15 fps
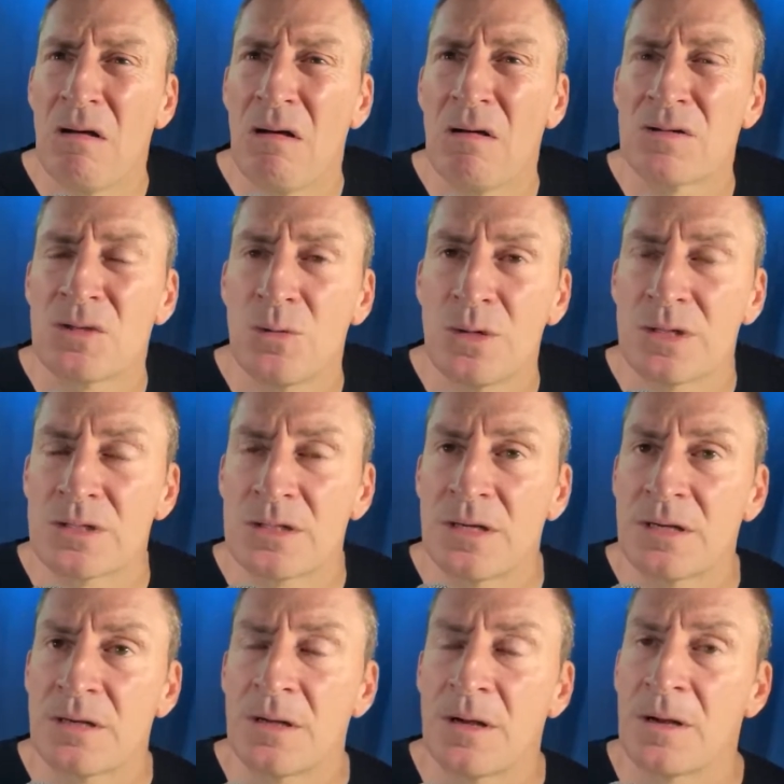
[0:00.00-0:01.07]
So it's like
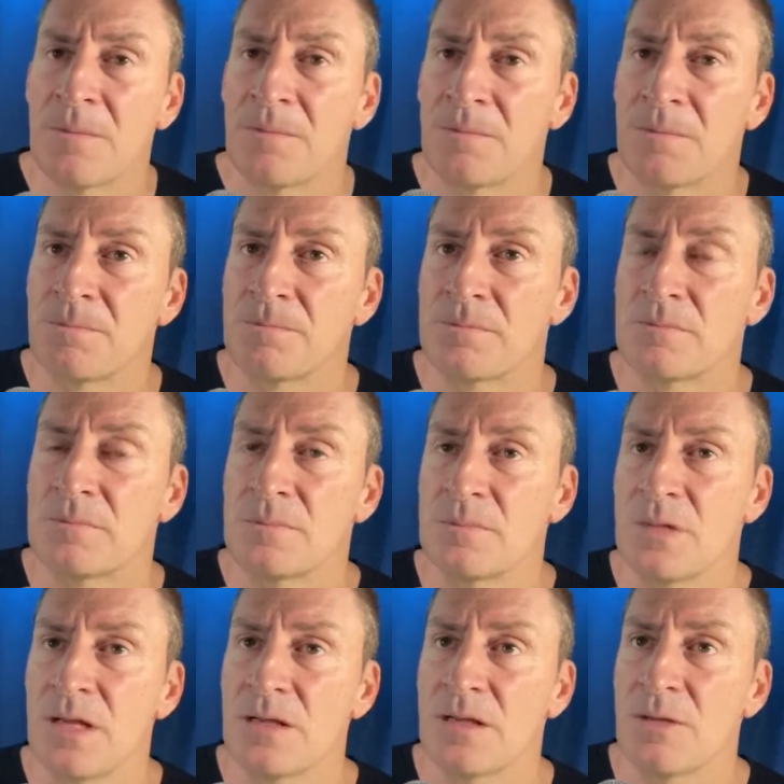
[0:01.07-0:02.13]
a
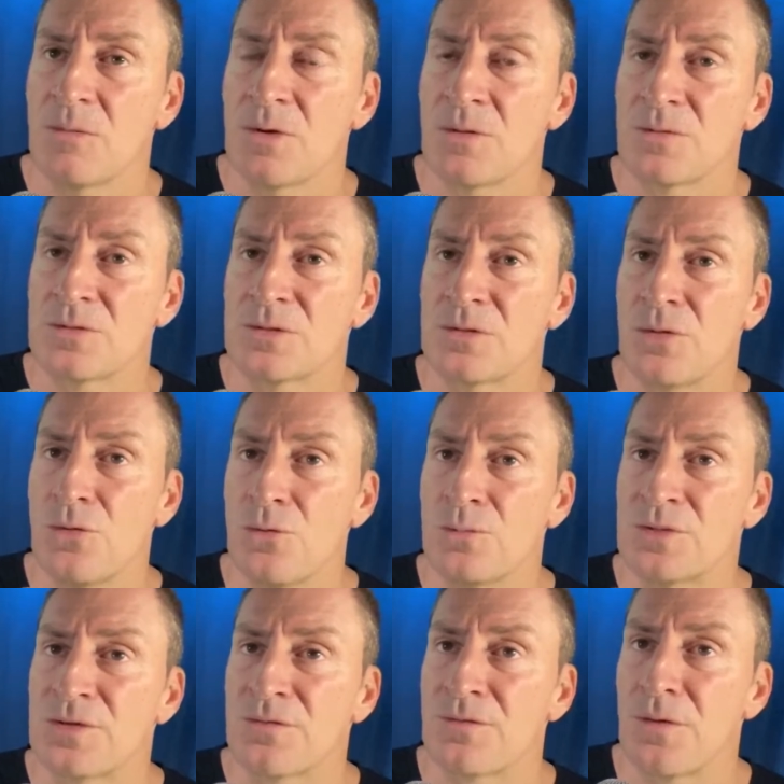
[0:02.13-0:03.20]
yeah, you get one of those
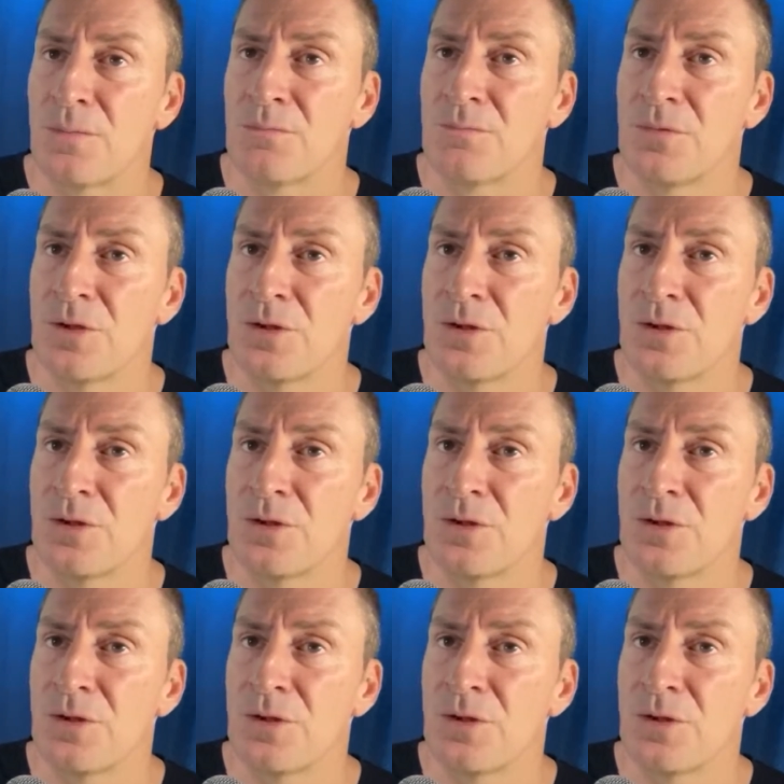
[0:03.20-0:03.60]
tubes from